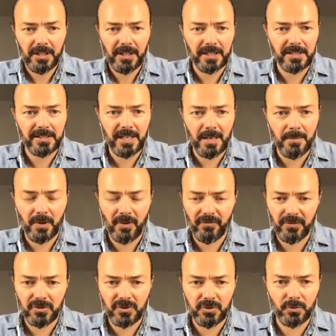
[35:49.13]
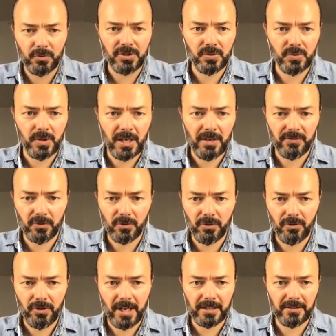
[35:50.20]
exam of your students you have to
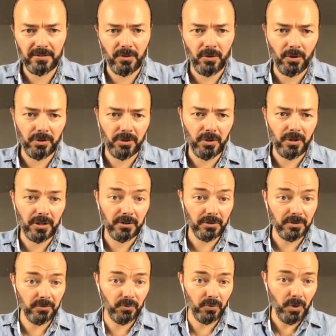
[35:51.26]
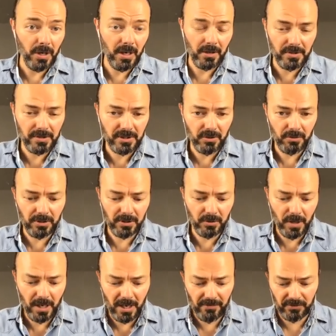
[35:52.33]
correct, or you are you are a student you
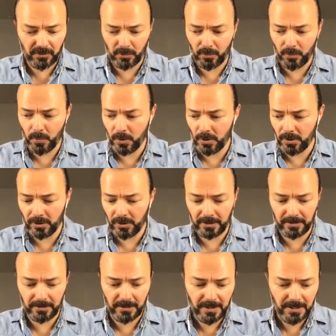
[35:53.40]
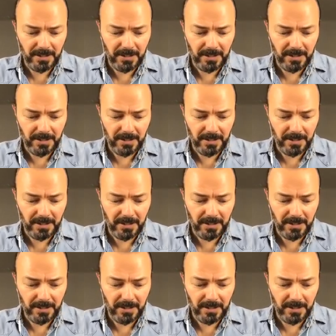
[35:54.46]
have to work on an